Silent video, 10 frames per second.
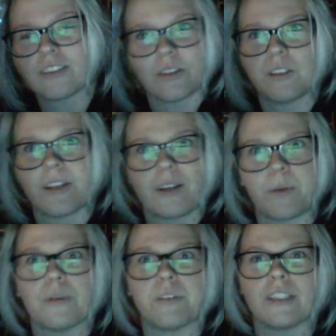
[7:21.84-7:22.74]
So
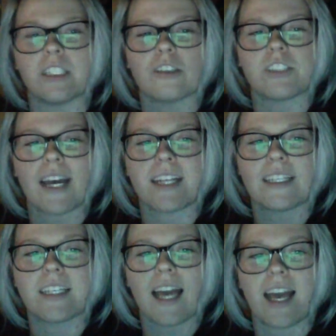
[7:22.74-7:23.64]
like we were video
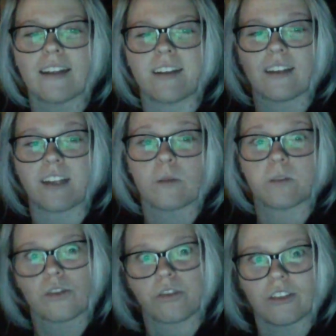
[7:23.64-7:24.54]
chatting and I
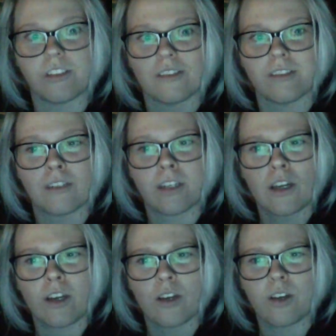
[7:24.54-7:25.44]
was screen
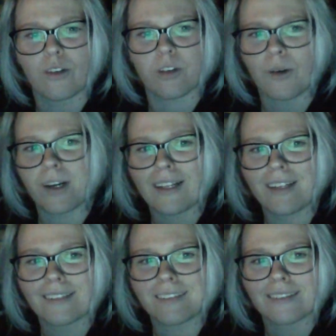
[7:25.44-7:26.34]

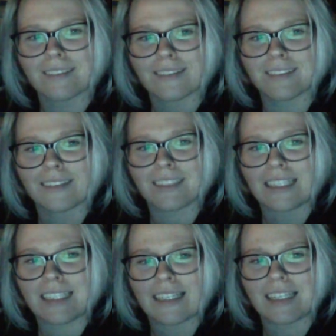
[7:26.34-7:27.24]
recording,
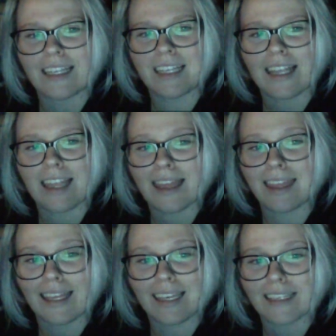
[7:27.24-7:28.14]

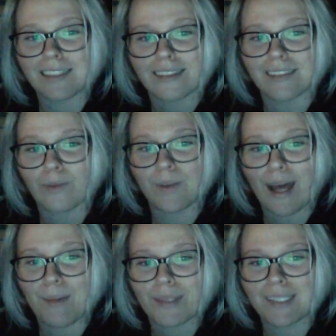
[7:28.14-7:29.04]
I think is
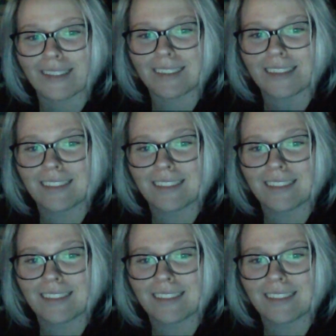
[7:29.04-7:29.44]
what happened.